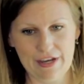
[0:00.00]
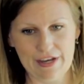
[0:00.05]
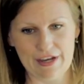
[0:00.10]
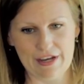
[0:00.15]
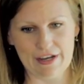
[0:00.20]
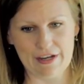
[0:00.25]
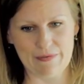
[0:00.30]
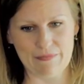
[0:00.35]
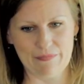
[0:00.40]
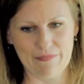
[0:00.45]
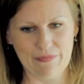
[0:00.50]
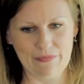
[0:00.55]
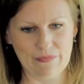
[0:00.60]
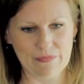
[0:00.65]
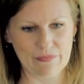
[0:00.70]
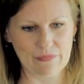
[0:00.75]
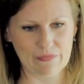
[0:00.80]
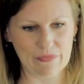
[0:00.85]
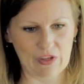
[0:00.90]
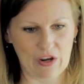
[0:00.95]

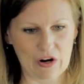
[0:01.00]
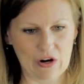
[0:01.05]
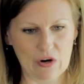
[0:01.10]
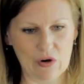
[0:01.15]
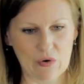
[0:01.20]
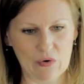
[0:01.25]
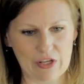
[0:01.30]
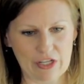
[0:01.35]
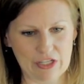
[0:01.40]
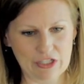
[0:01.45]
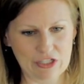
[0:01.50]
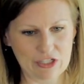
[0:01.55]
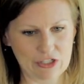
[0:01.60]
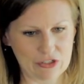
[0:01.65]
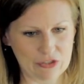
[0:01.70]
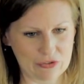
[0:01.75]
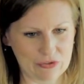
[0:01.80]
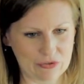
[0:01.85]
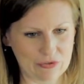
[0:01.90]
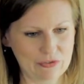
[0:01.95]
are going
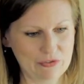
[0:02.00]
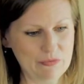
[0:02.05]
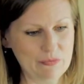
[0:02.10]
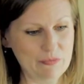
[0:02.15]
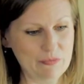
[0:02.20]
to